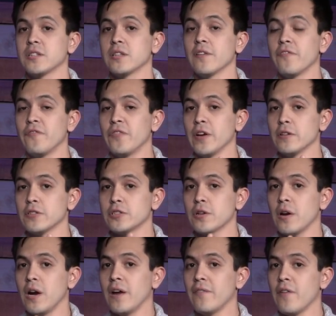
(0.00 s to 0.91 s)
the
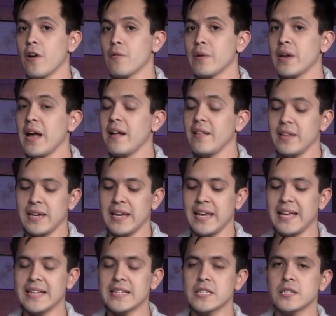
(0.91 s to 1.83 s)
filter of our reality
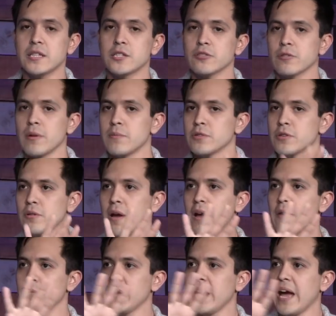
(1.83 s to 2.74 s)
is the Scripture,
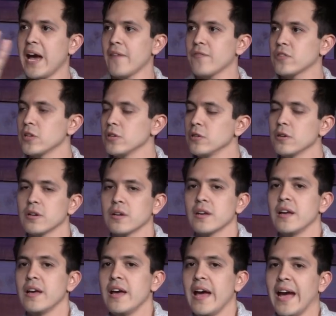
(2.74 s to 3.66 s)
and we have to look
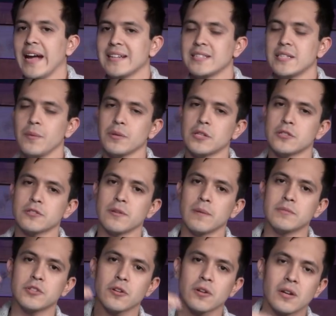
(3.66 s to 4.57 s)
and see what the
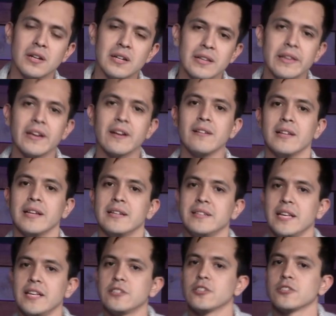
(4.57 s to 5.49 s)
Scripture clearly
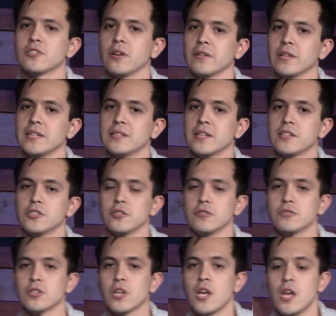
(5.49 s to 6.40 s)
teaches on these
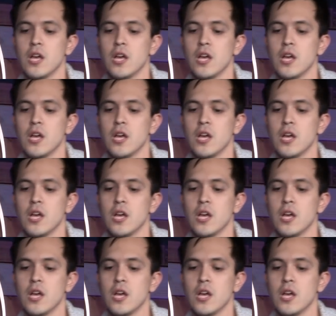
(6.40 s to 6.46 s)
issues.